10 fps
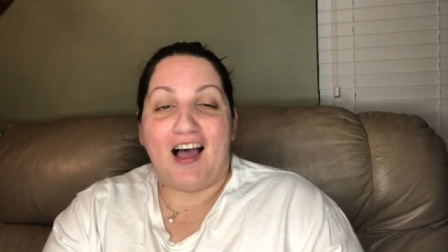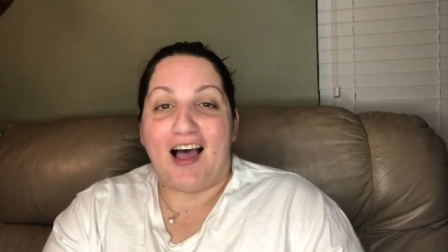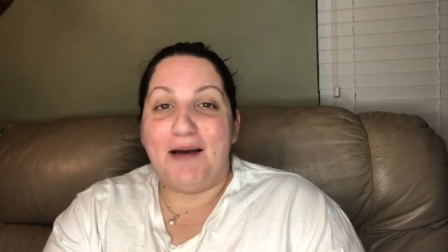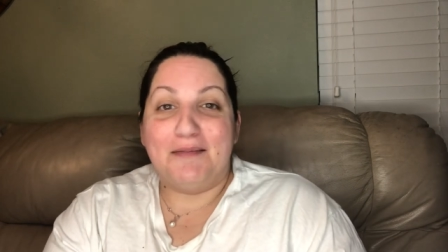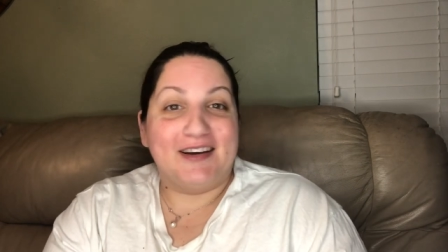
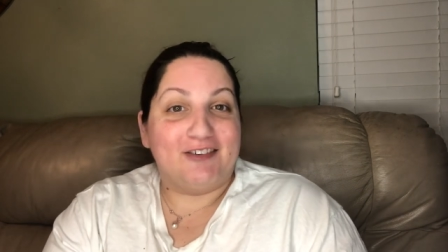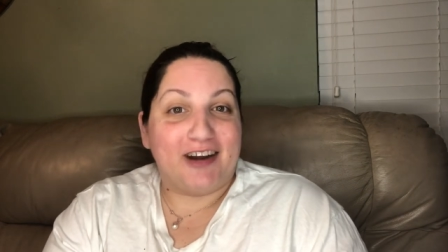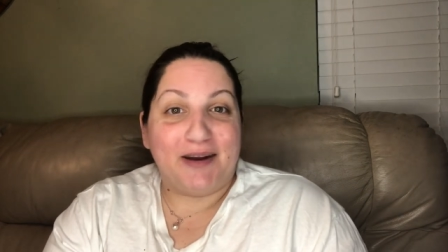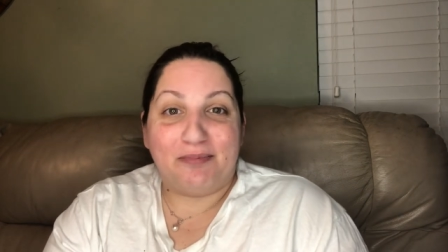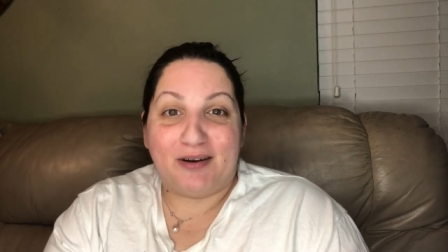I'm a
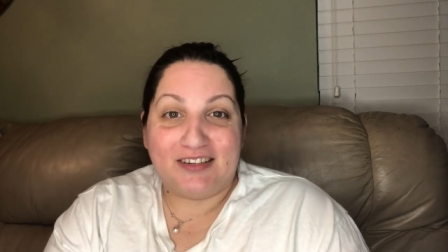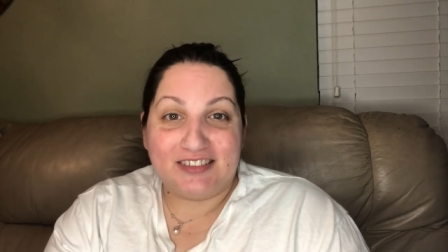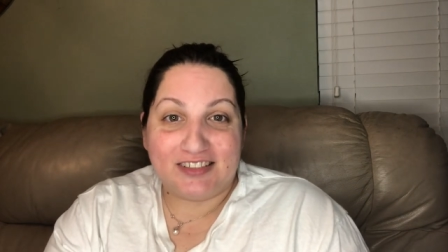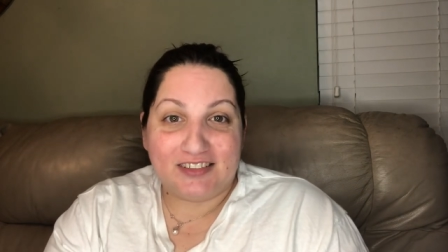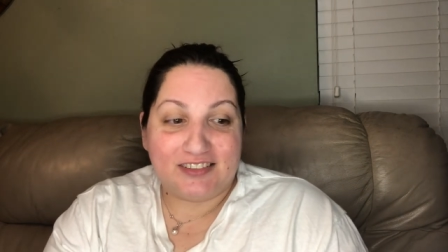great
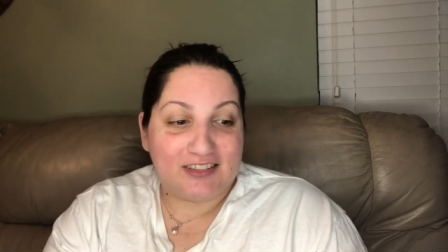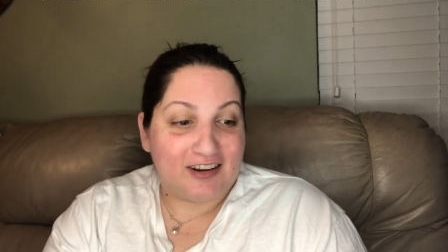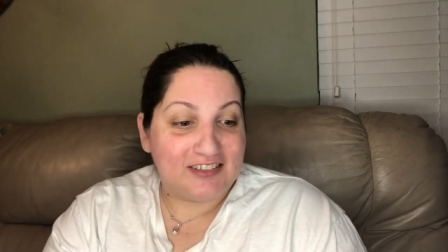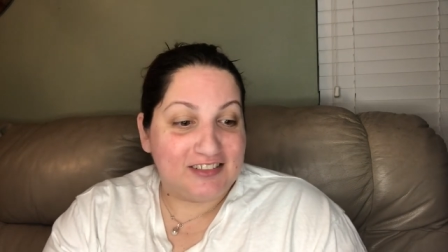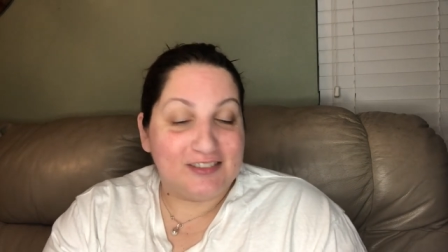person to
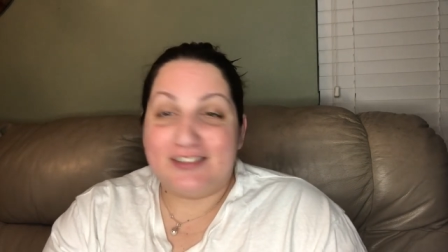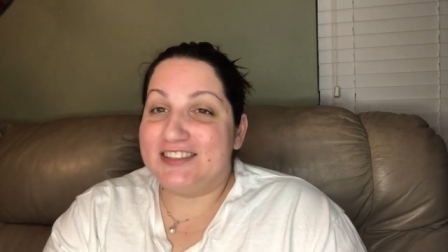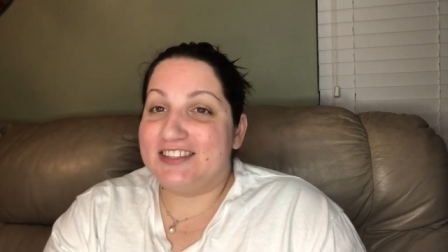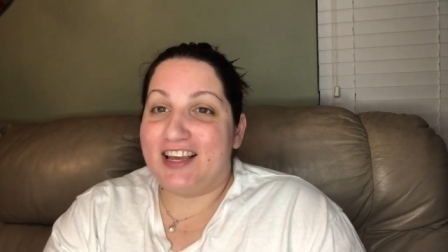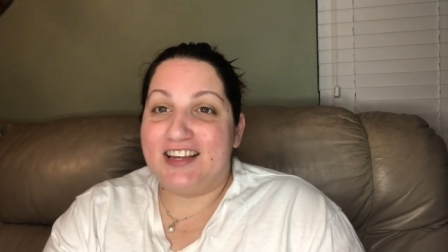talk to
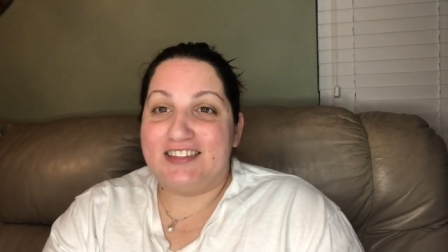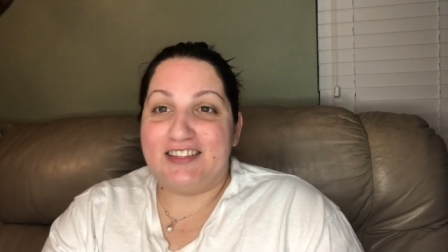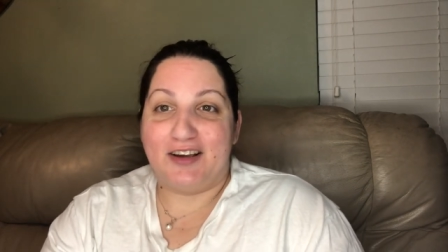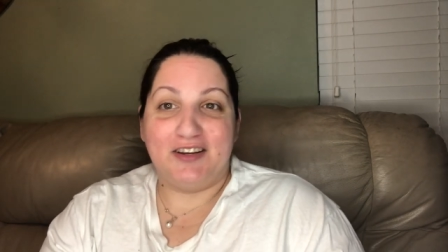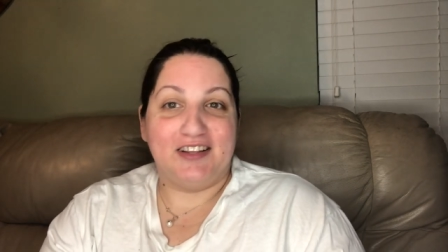because I can
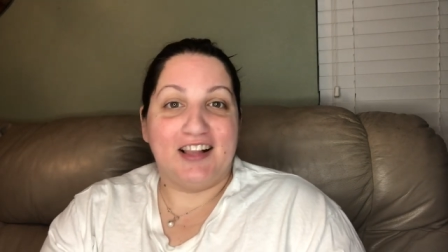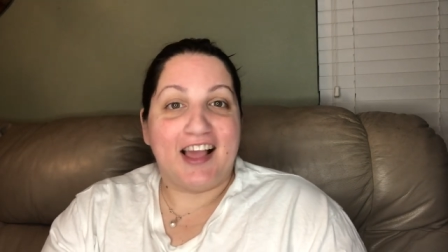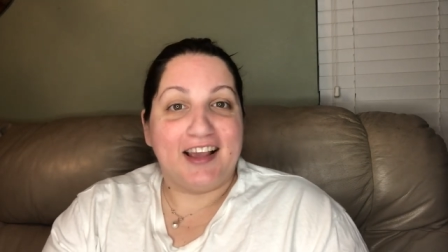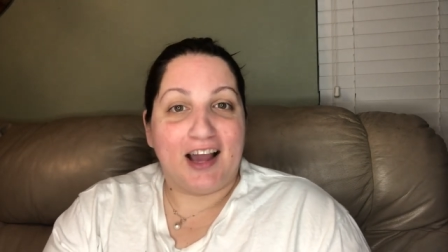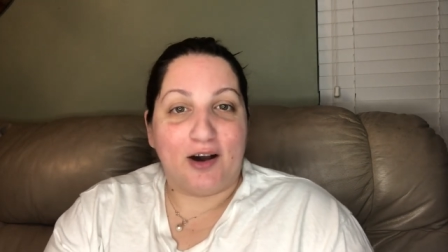tell you
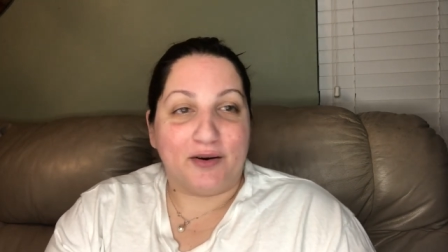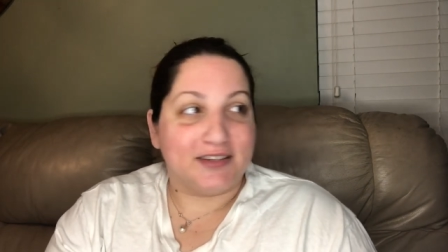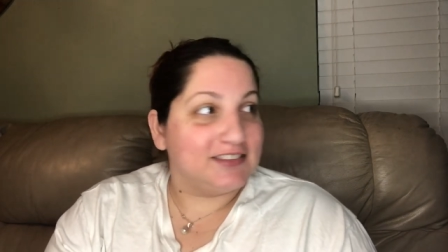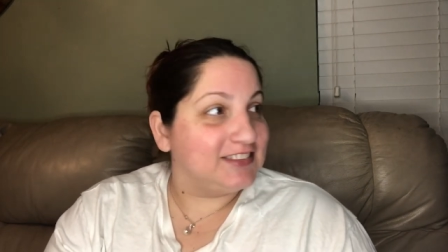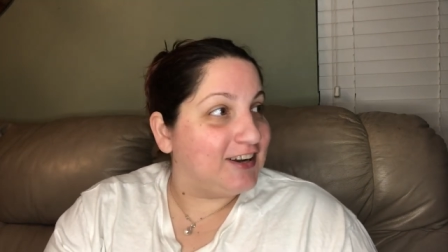like how
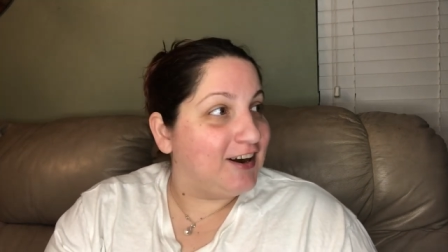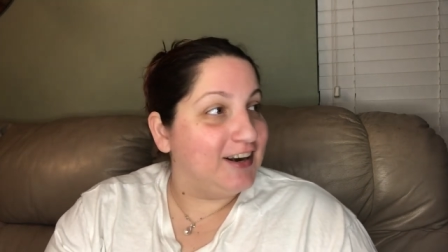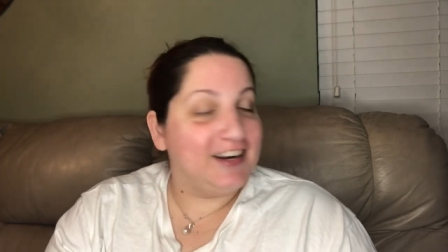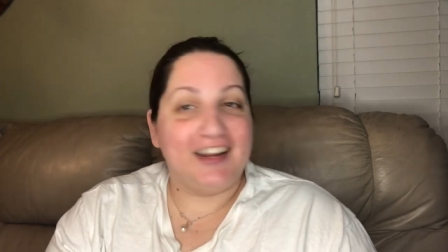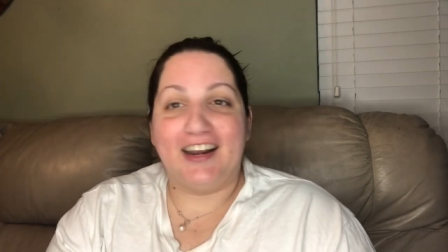it
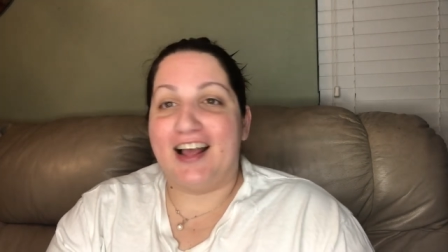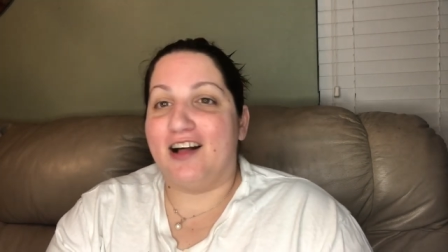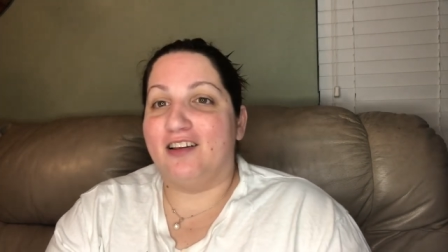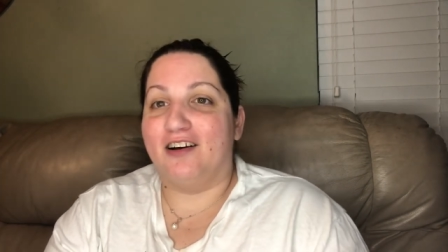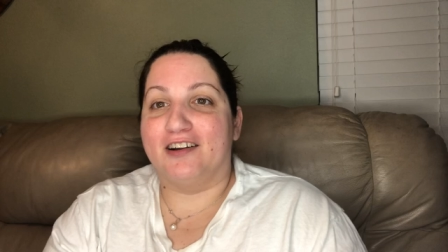started,
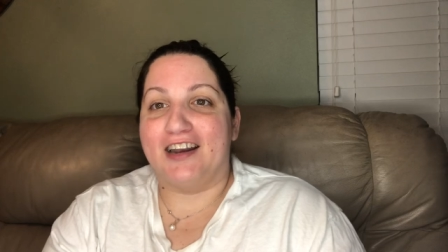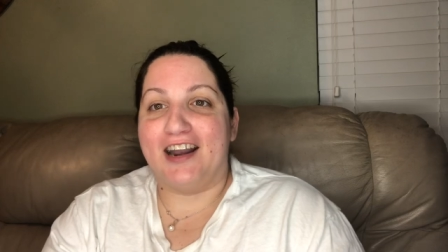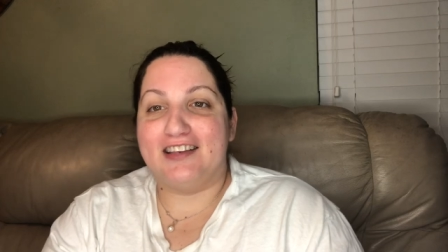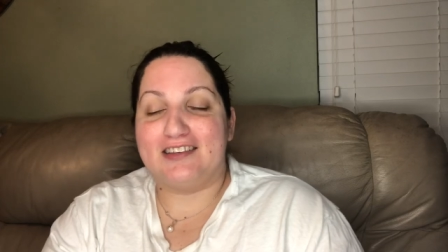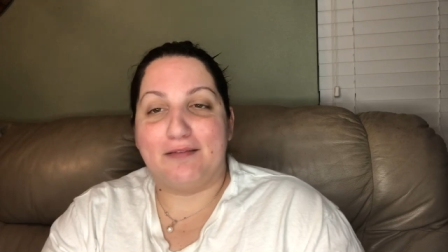how long it
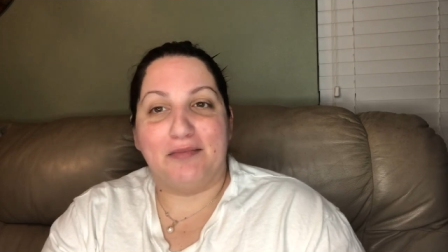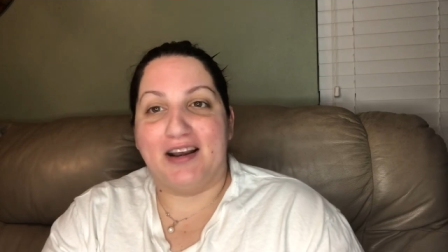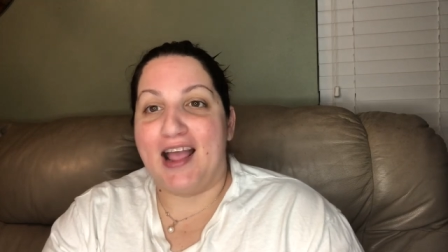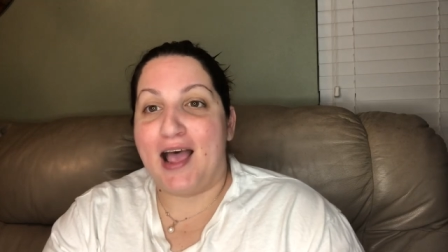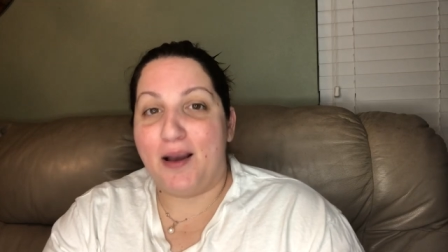has
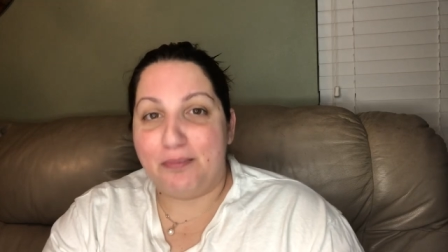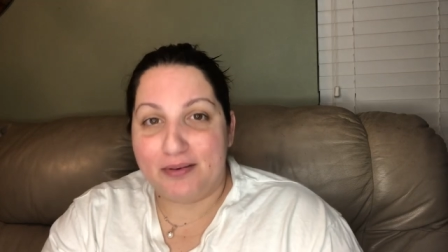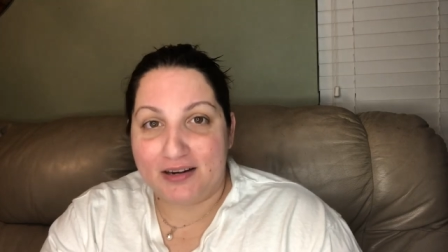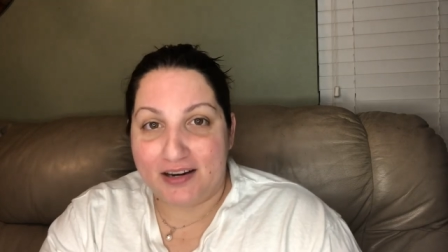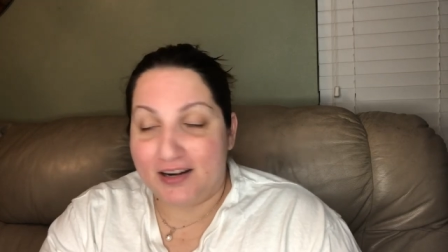been
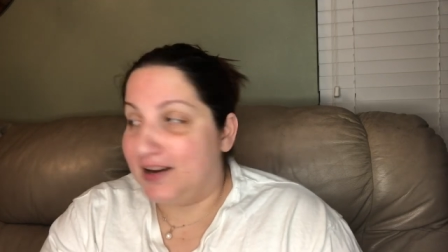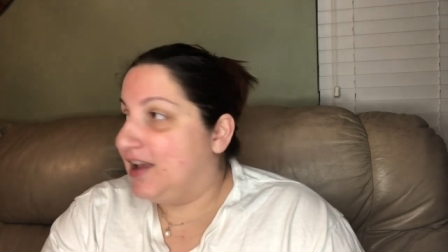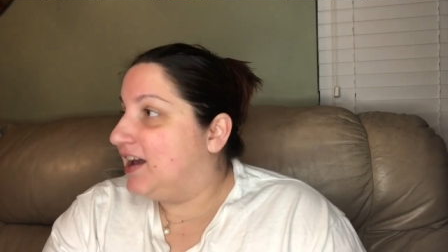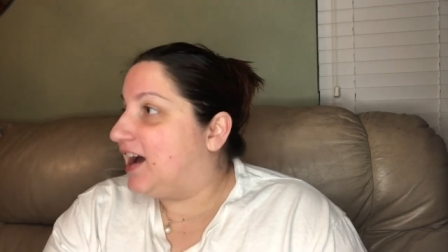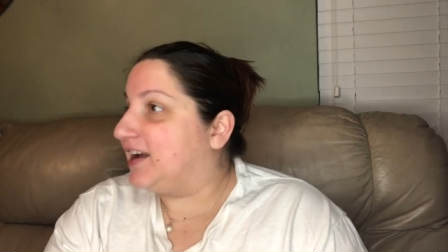happening.
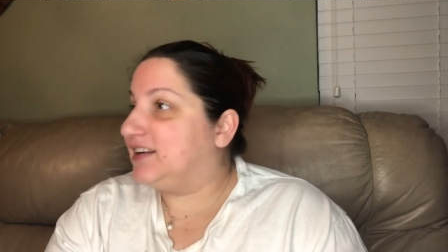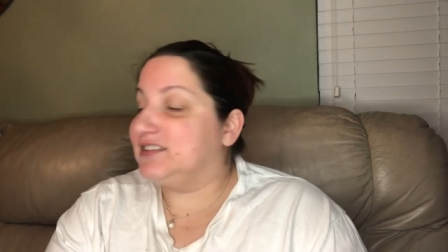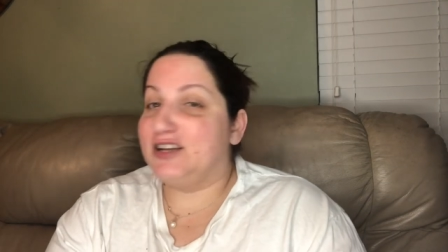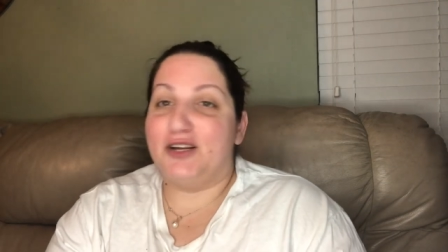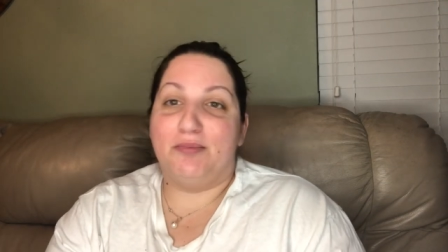I
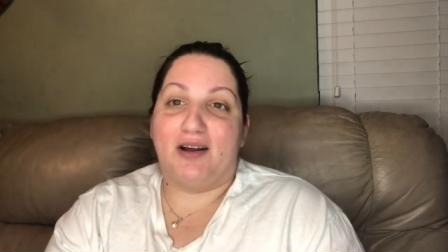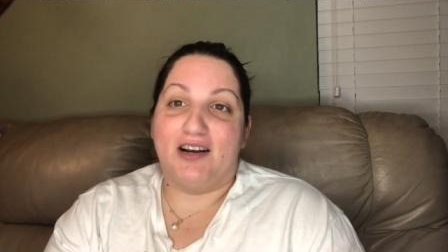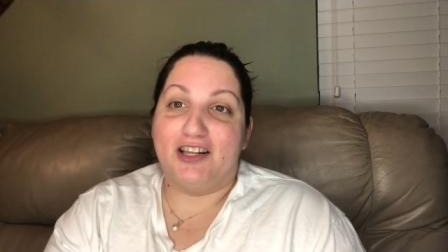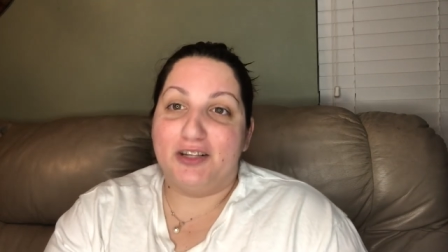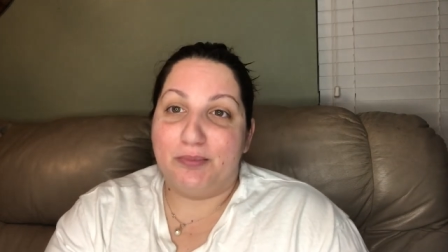can tell you
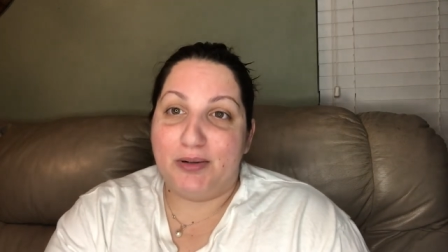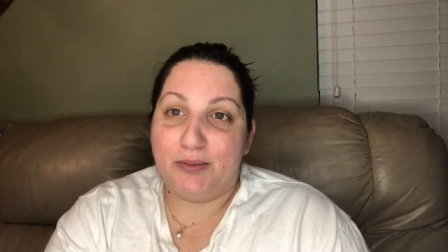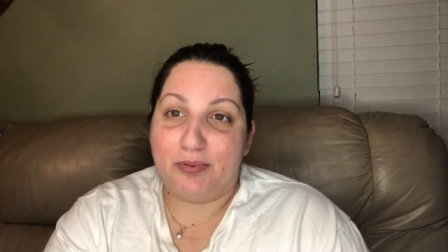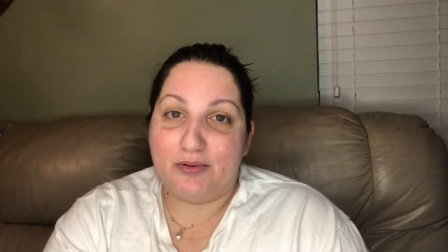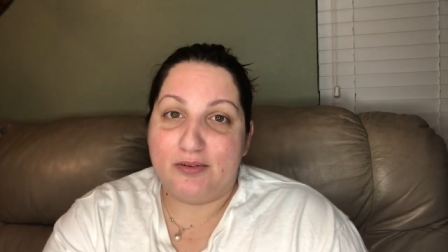about other
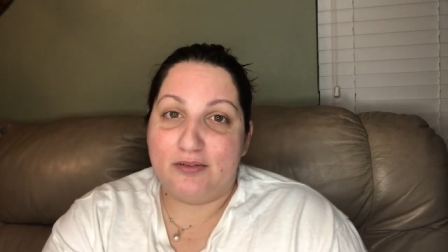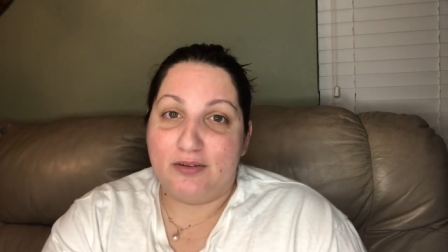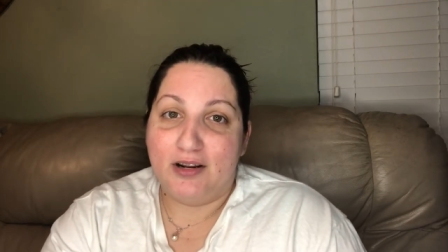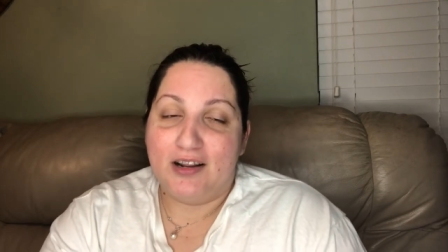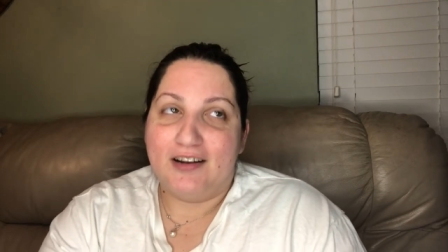people, who,